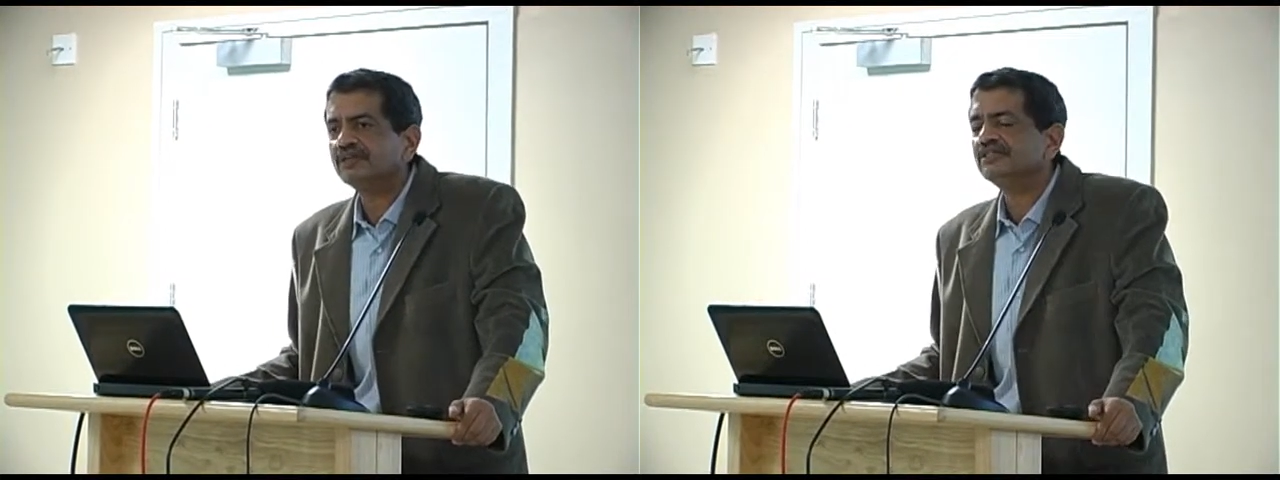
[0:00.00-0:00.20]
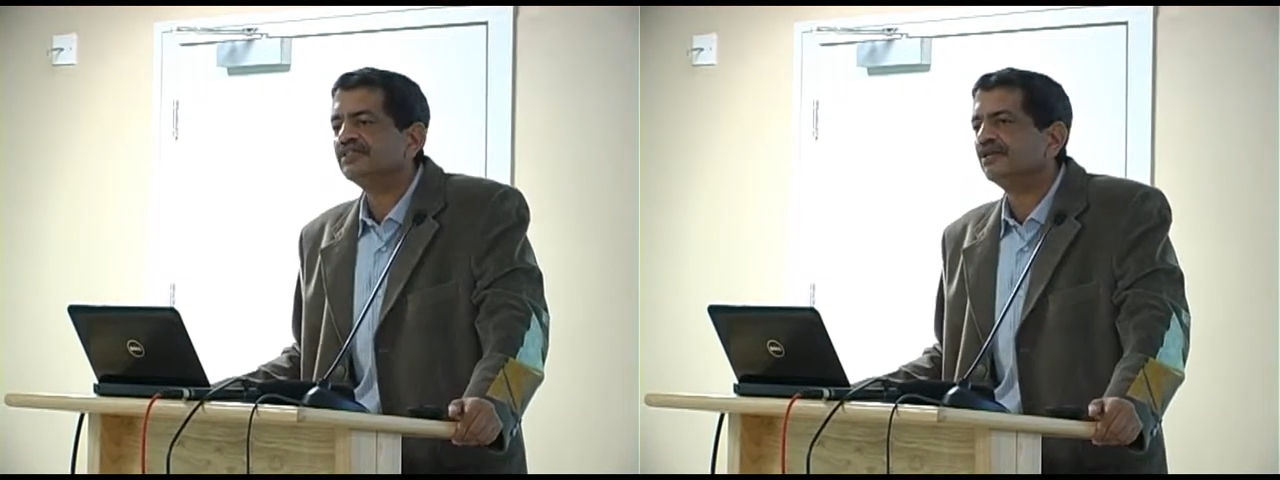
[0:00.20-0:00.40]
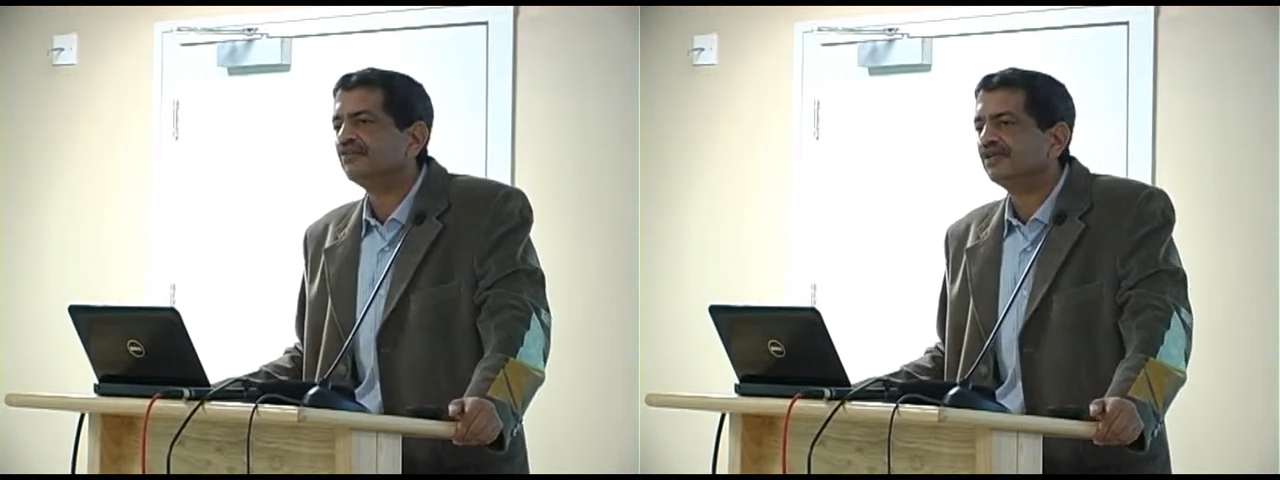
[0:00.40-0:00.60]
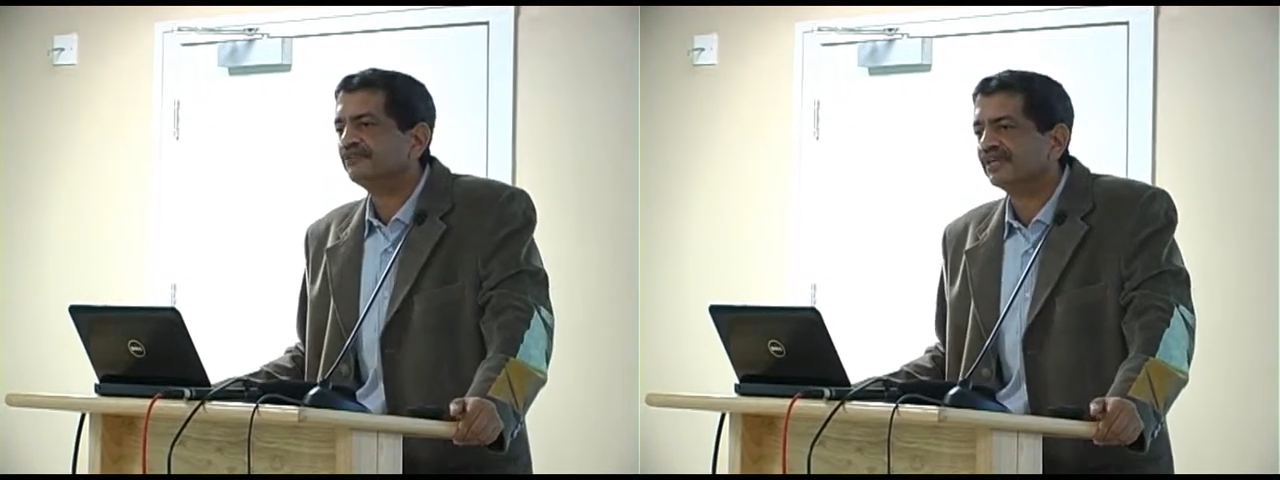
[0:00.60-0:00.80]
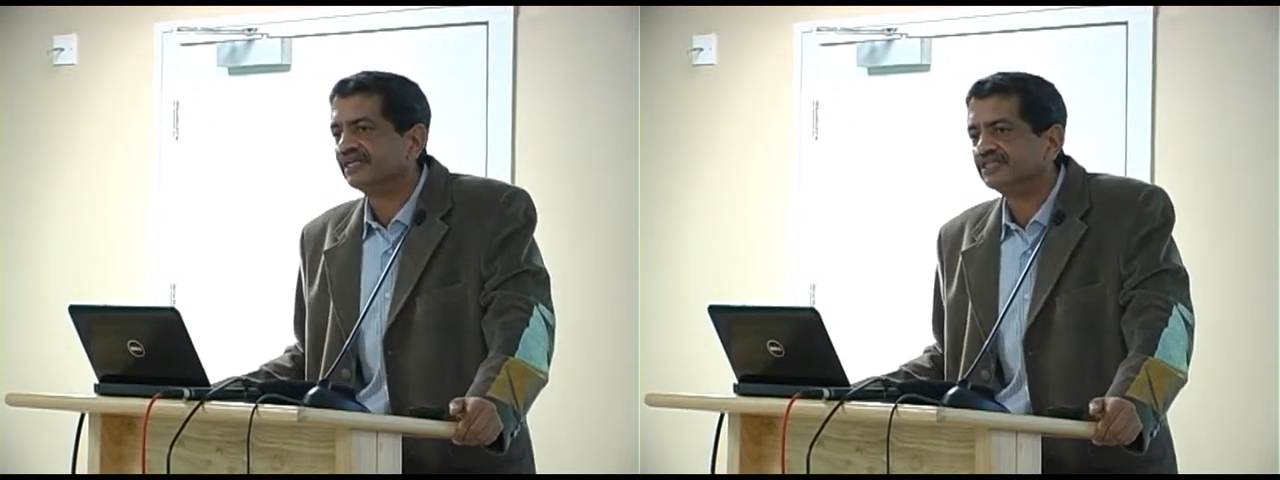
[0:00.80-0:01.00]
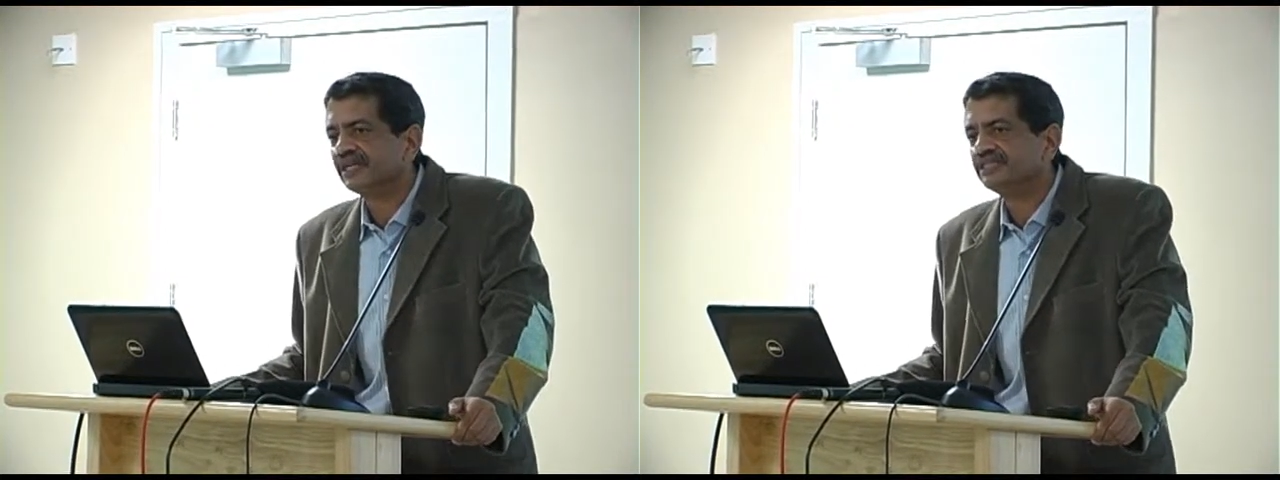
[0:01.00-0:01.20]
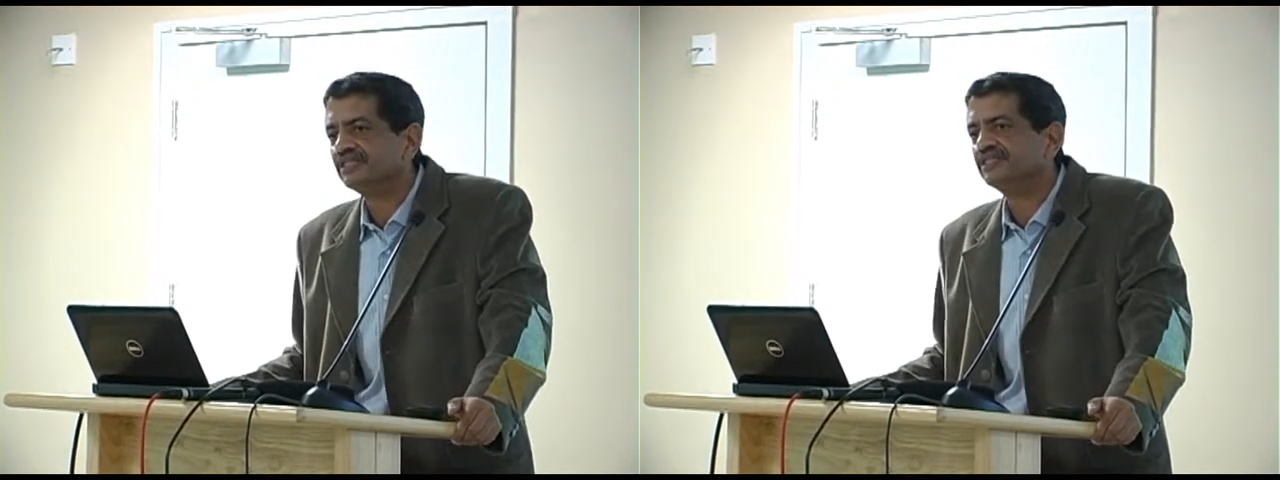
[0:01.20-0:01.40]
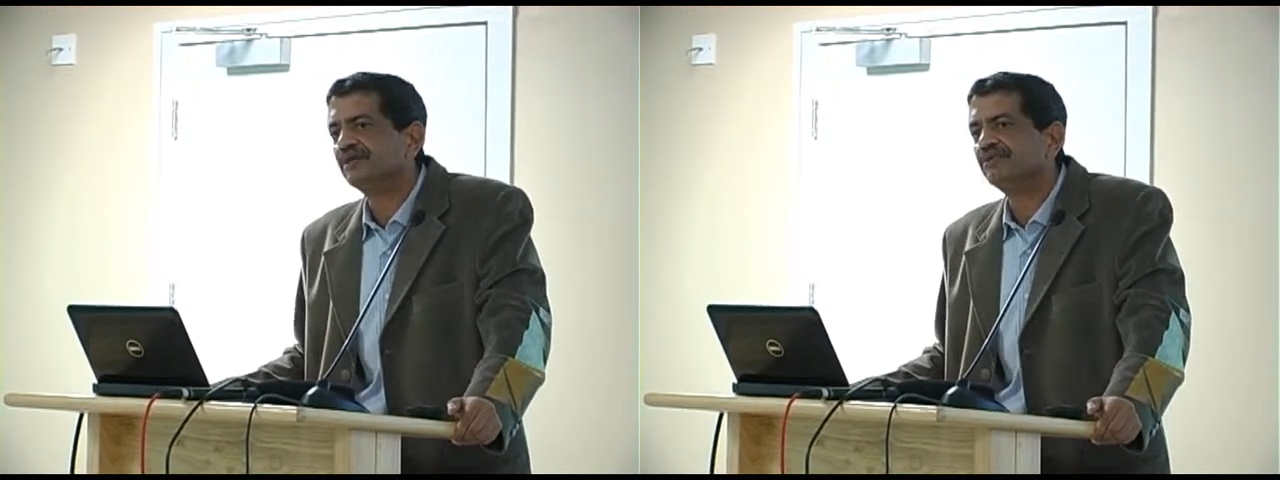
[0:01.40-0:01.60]
this is the number of
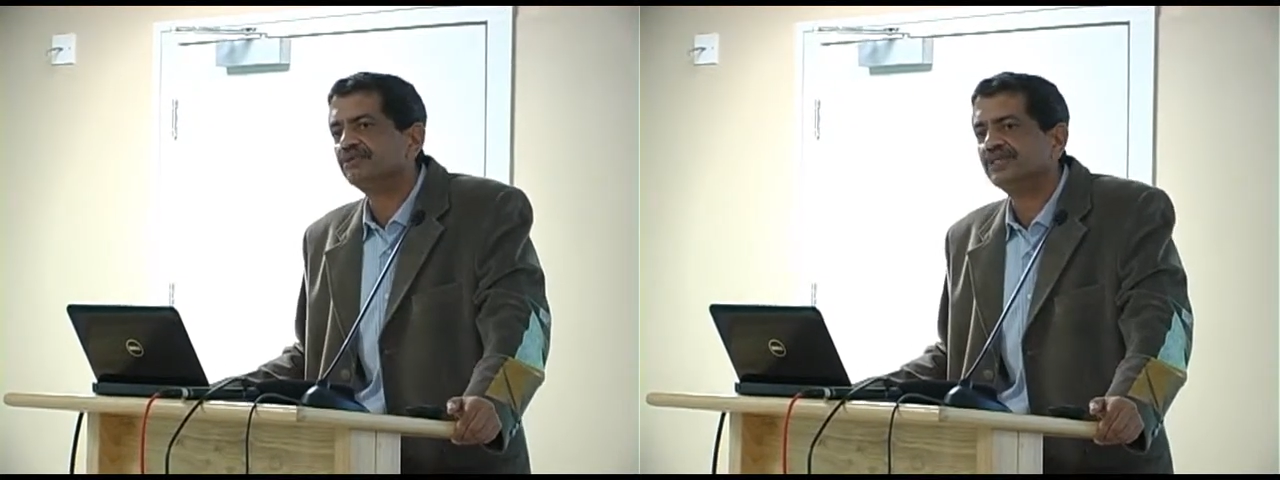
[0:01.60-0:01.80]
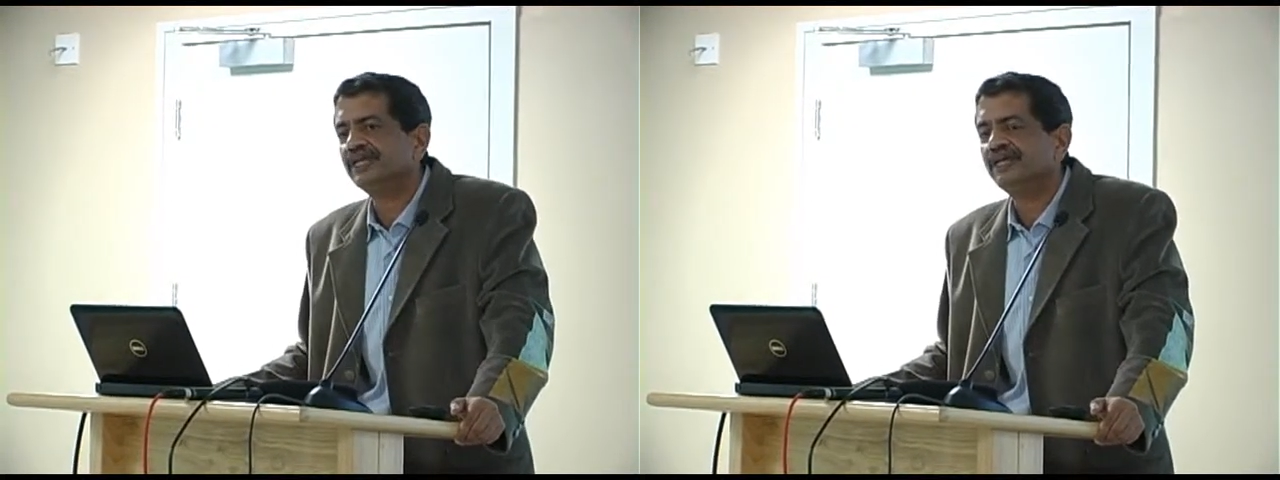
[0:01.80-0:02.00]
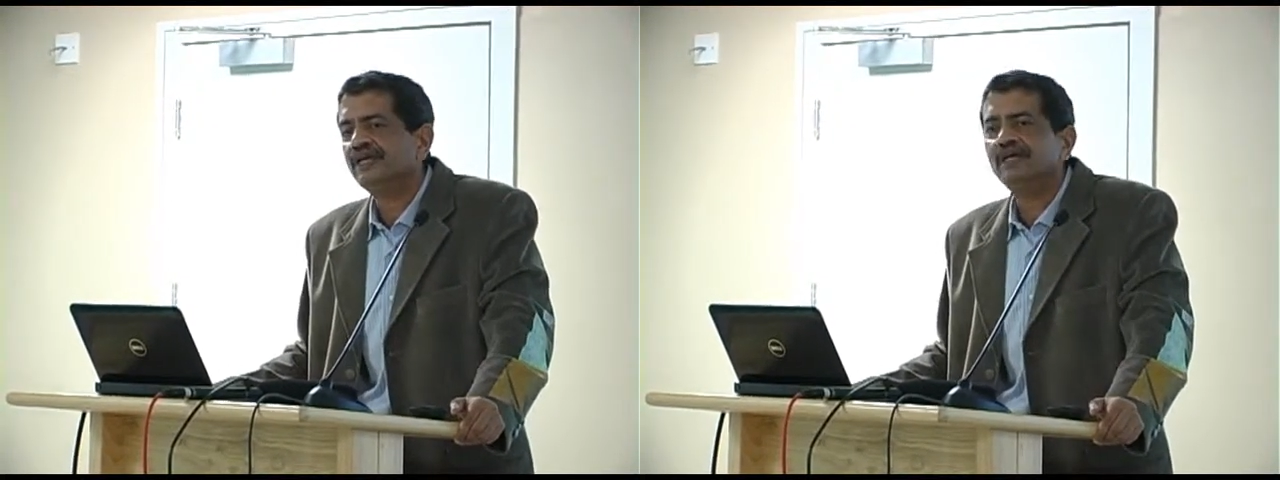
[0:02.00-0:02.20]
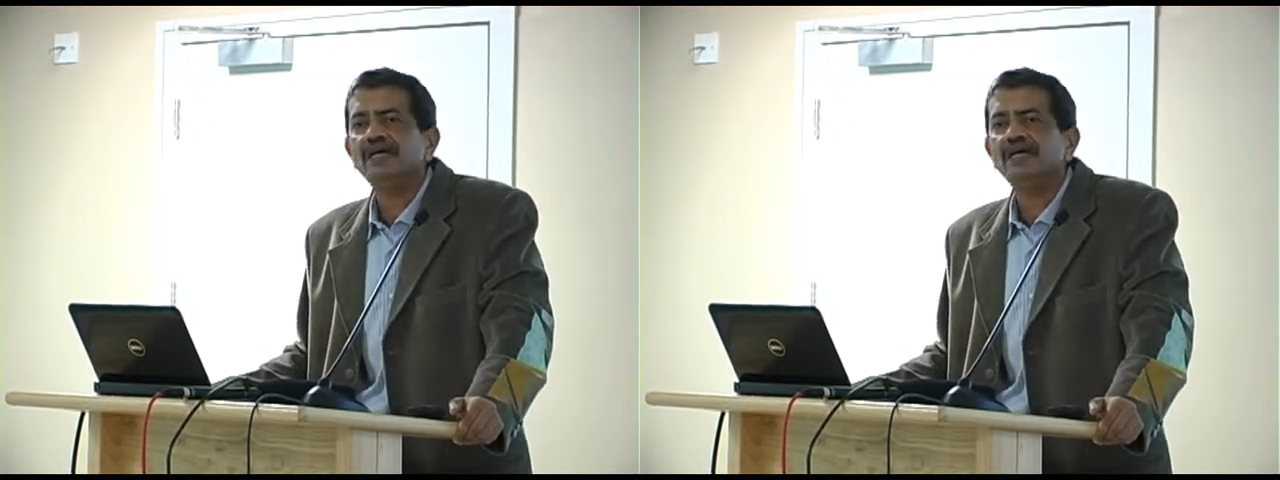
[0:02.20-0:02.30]
transactions I'm using,